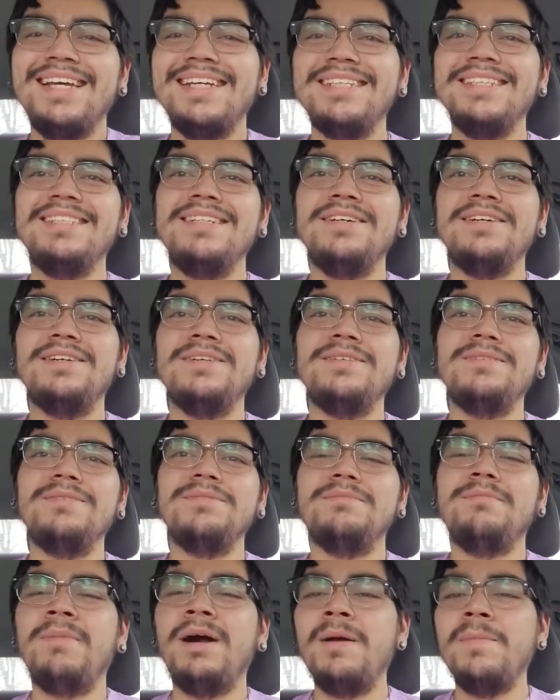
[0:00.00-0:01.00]
So
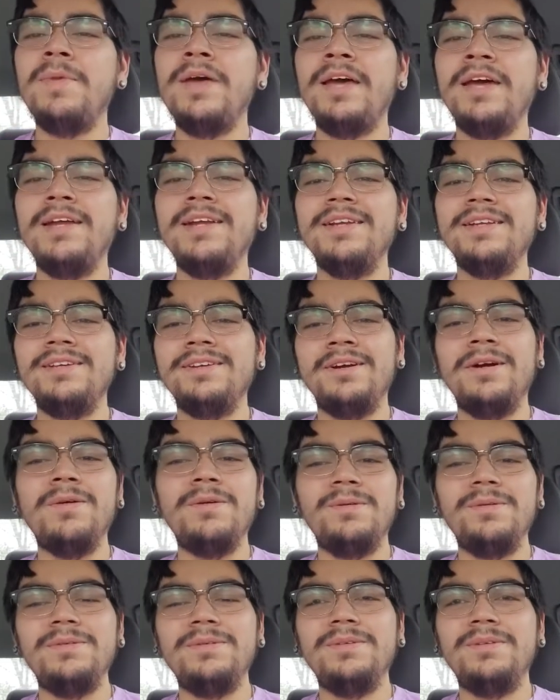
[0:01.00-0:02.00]
my bad, you know.
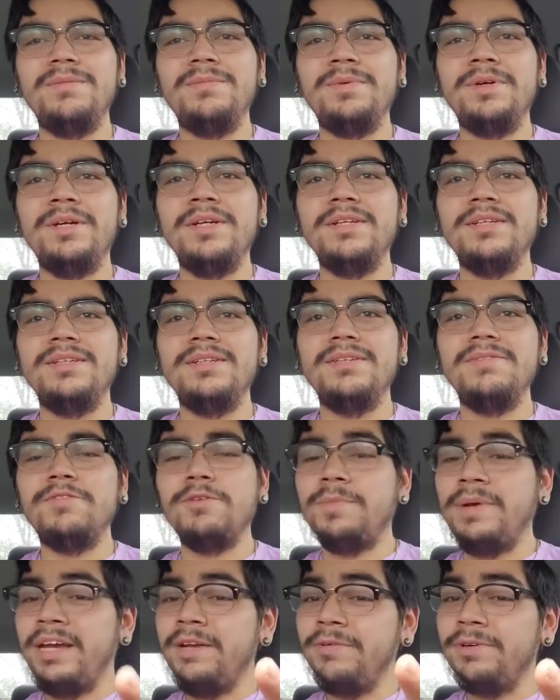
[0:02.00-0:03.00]
But for
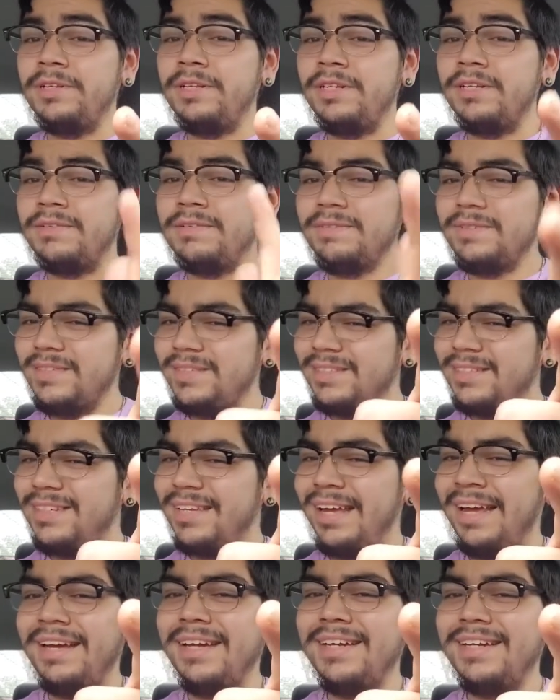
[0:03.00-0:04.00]
pain relief,
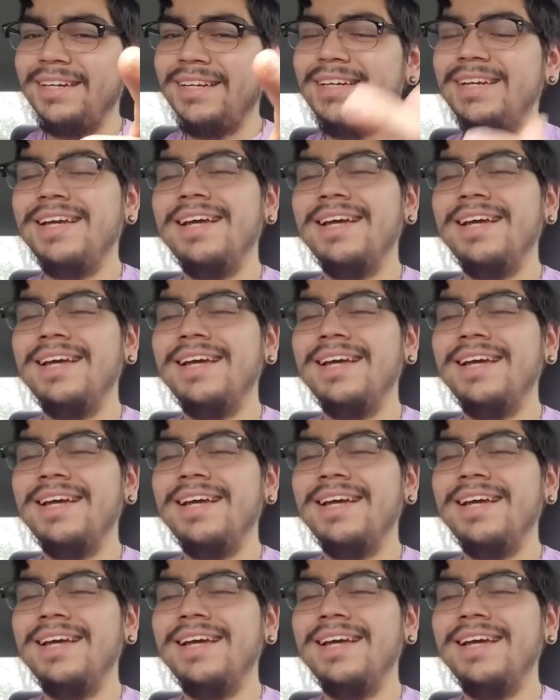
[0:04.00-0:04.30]
hey.